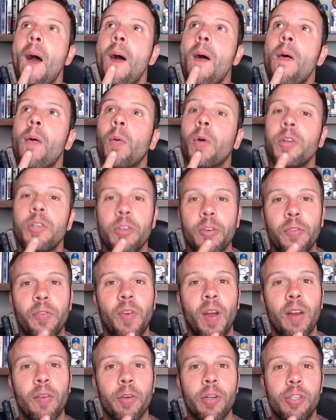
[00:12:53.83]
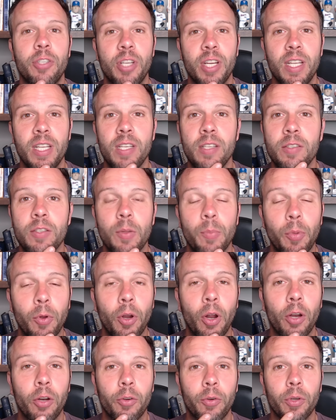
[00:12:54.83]
What's your favorite cheese to put
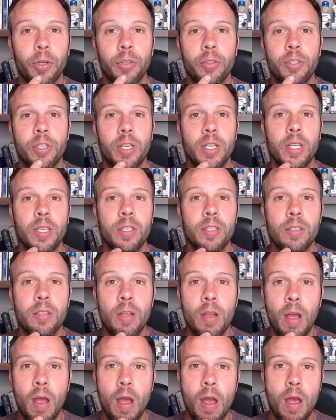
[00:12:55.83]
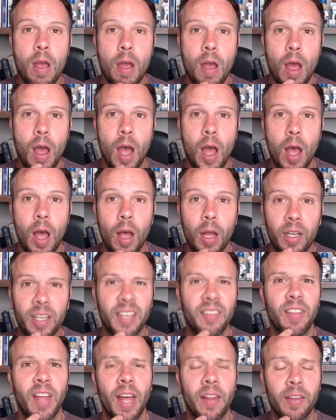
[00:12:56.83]
on a grilled cheese?
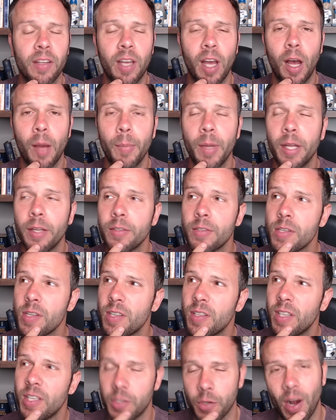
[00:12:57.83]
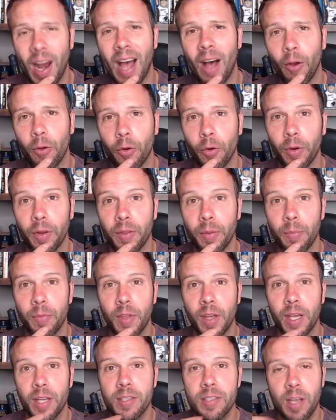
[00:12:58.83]
Leave that in the comments. These are algorithm
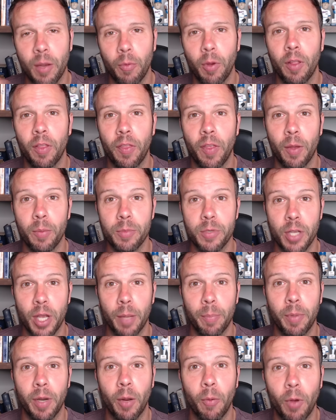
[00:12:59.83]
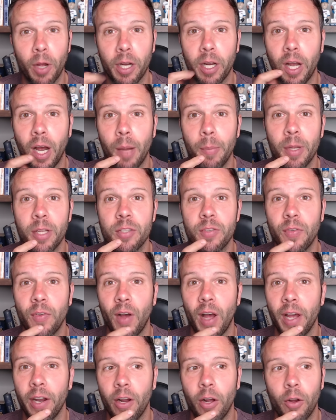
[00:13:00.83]
things. I want thumbs up and I want comments
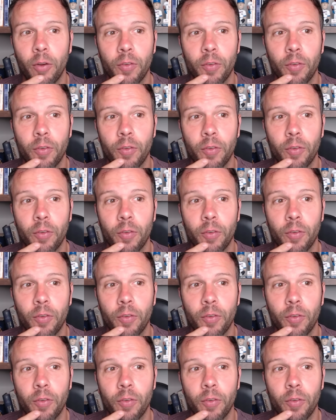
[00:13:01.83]
flying all over